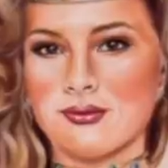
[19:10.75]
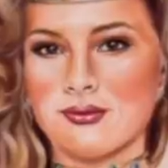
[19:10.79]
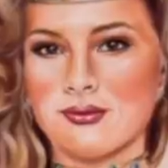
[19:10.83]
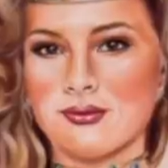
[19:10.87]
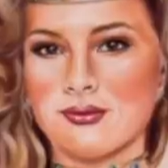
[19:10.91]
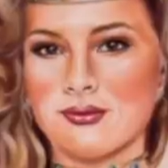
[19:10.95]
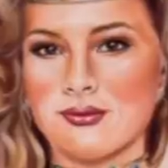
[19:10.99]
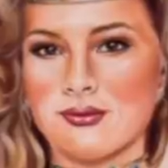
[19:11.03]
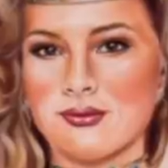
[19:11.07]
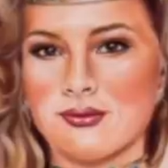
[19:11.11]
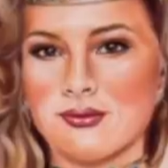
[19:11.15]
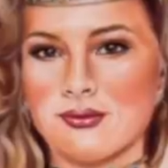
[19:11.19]

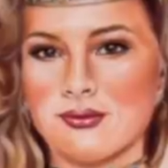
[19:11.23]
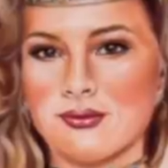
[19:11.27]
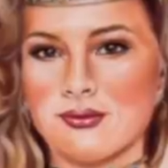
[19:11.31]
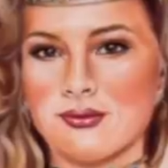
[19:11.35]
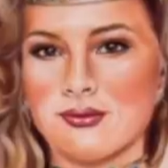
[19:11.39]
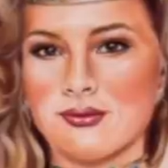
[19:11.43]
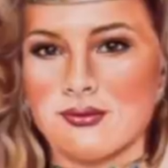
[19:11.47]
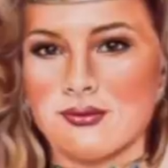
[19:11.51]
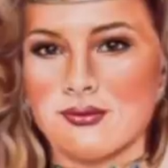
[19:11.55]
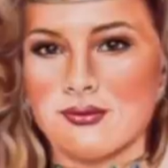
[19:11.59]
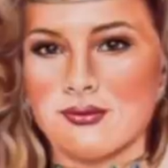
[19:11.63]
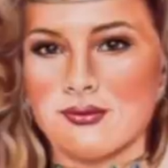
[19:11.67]

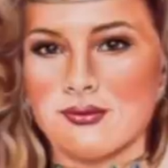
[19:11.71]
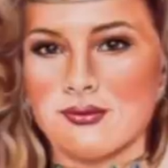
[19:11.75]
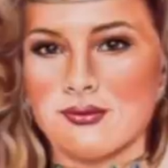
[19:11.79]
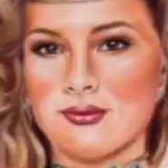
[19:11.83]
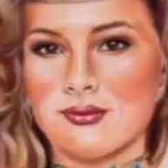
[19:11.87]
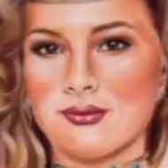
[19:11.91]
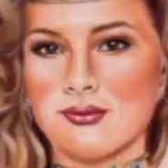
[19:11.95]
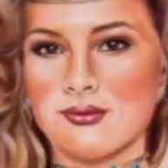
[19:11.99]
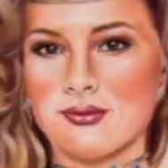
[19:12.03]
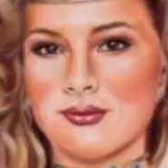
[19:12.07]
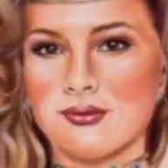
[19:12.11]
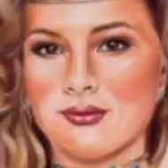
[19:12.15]

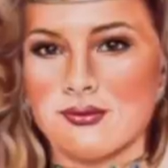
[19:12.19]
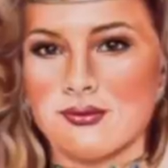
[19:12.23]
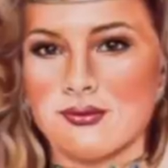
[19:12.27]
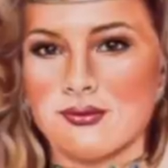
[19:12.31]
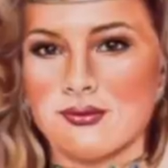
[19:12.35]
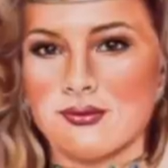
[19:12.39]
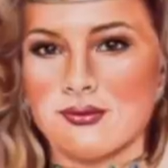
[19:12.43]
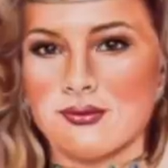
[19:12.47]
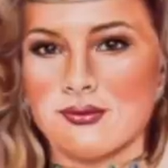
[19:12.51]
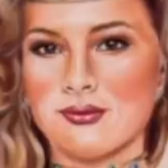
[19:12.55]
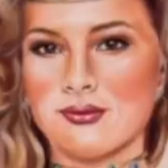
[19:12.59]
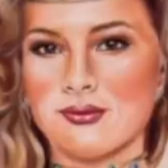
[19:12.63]

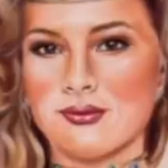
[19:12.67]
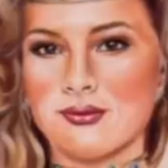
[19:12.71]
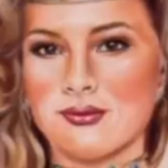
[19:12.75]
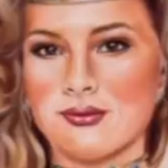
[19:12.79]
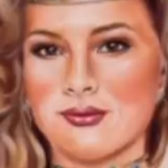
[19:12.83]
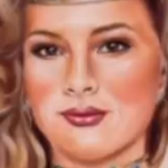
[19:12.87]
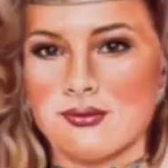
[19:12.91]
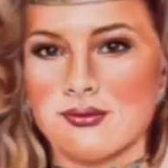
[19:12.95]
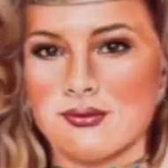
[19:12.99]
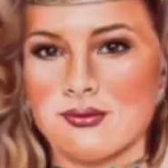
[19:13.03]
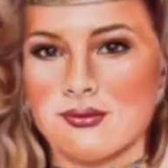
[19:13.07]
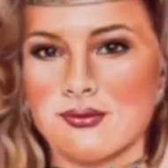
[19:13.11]

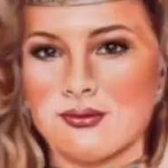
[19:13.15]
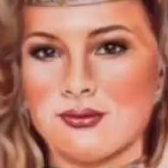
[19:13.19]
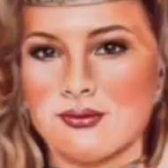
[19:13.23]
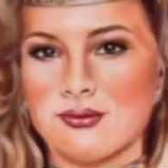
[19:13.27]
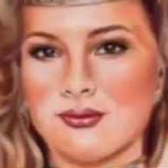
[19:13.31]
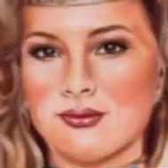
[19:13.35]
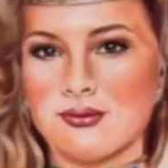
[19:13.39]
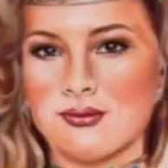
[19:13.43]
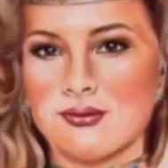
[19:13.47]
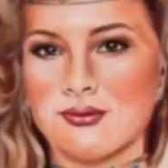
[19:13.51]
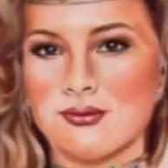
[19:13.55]
Nothing is said.